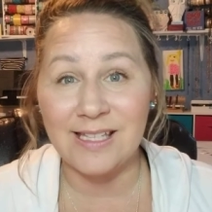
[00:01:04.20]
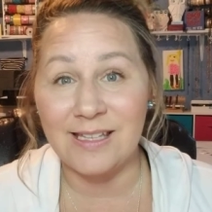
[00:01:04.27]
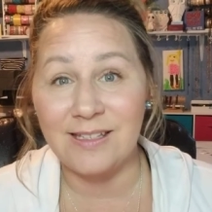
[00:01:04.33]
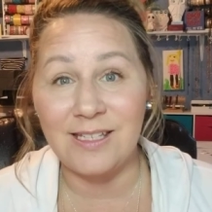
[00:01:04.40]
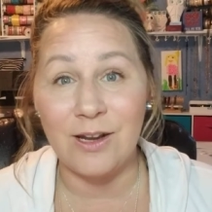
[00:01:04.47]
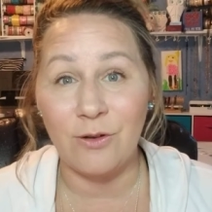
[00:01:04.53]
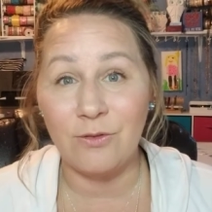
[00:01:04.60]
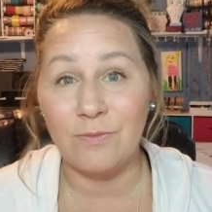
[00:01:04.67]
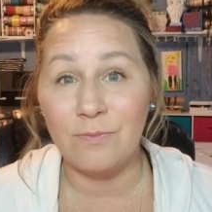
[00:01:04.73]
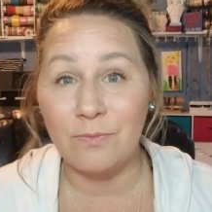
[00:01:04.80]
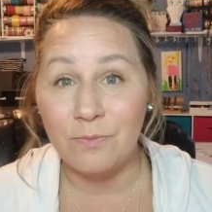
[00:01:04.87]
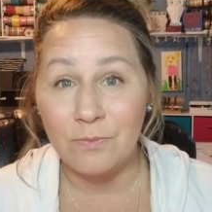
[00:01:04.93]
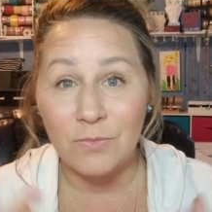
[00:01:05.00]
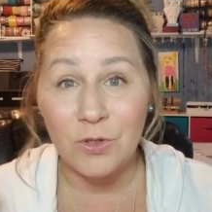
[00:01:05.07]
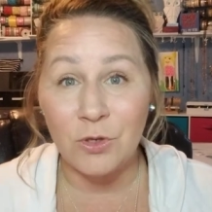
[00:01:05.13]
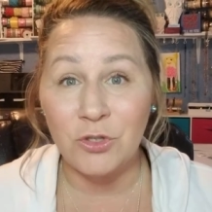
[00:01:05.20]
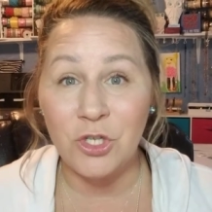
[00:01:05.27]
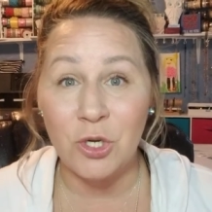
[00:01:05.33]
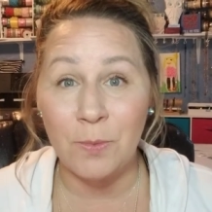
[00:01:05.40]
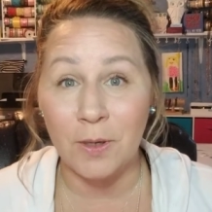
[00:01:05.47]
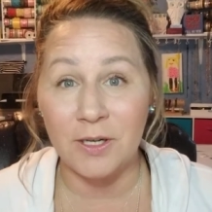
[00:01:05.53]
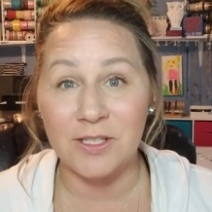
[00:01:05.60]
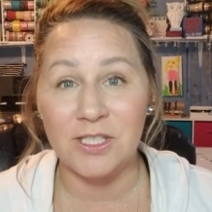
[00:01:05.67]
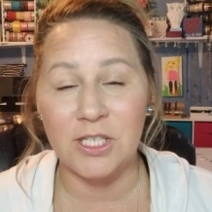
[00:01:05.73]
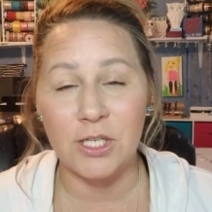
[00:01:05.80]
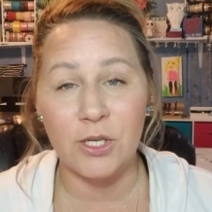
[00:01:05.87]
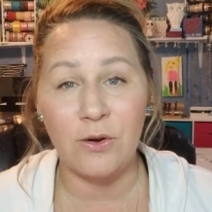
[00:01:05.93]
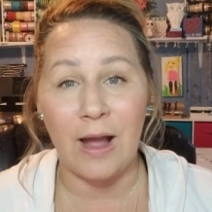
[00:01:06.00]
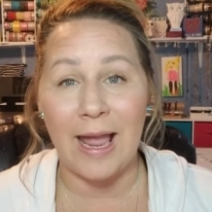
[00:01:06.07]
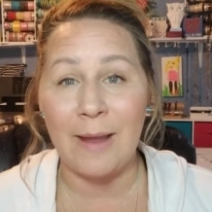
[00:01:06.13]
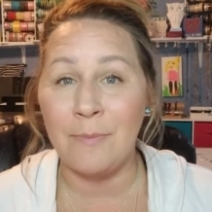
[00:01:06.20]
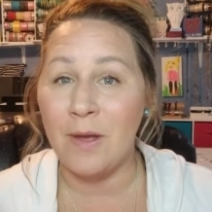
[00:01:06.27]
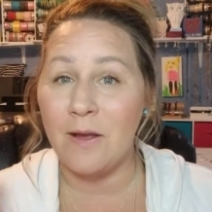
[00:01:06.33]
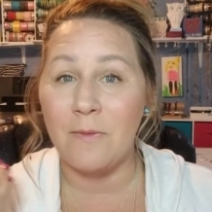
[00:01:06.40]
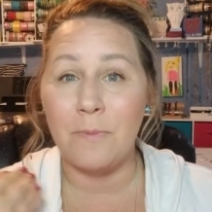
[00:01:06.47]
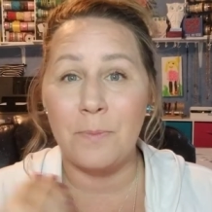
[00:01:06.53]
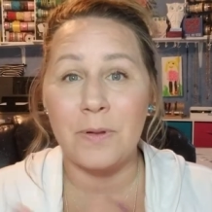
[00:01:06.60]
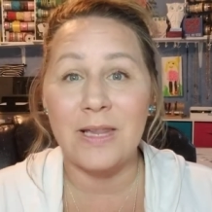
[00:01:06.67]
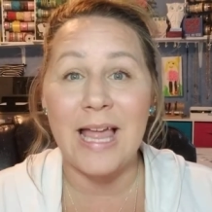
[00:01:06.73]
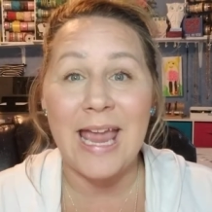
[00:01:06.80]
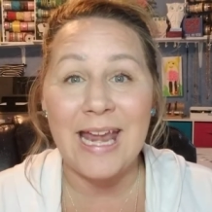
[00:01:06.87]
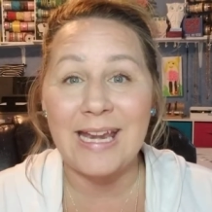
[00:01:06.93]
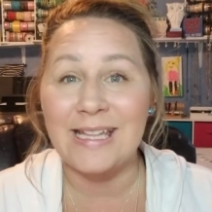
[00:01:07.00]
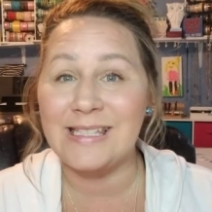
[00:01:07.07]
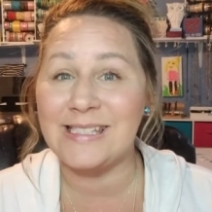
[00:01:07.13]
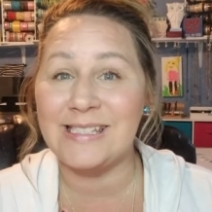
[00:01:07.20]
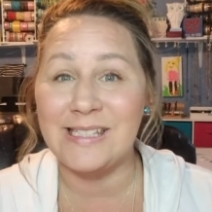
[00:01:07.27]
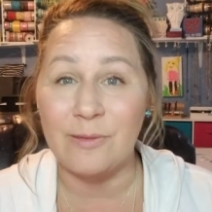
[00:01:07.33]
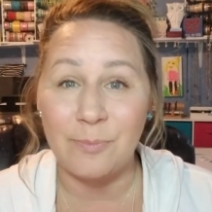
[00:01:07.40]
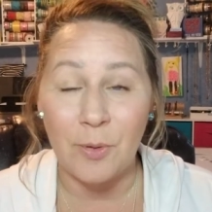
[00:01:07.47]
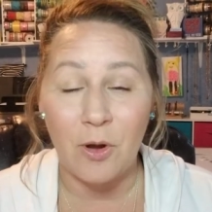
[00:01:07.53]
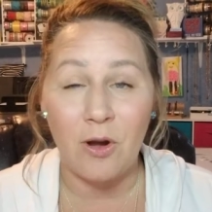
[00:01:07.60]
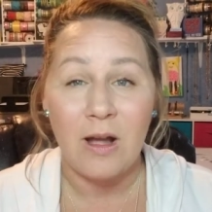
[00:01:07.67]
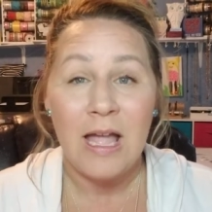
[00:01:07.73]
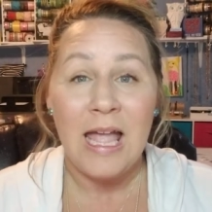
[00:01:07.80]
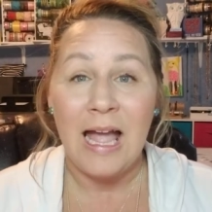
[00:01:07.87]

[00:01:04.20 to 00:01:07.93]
that, you know, YouTubers do. I'm plain and simple.